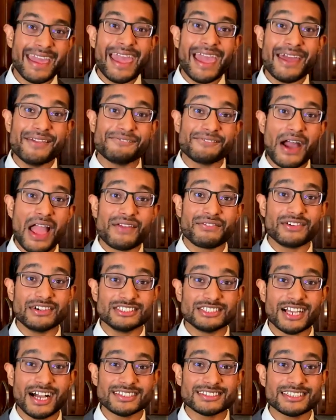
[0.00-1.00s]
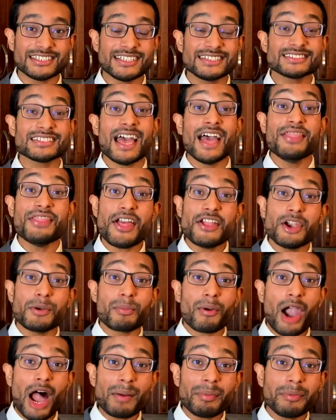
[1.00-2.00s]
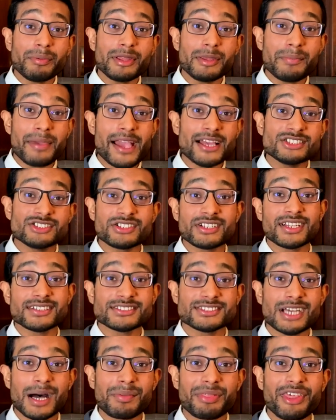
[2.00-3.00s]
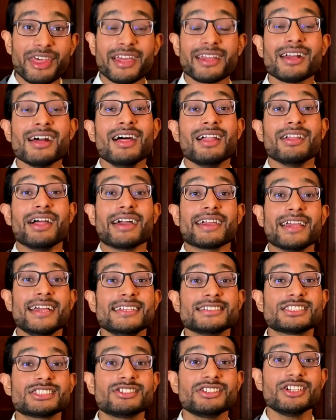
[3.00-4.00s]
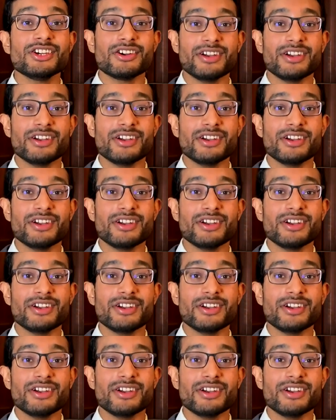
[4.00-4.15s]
and fight for justice, then you're probably majoring in something like history or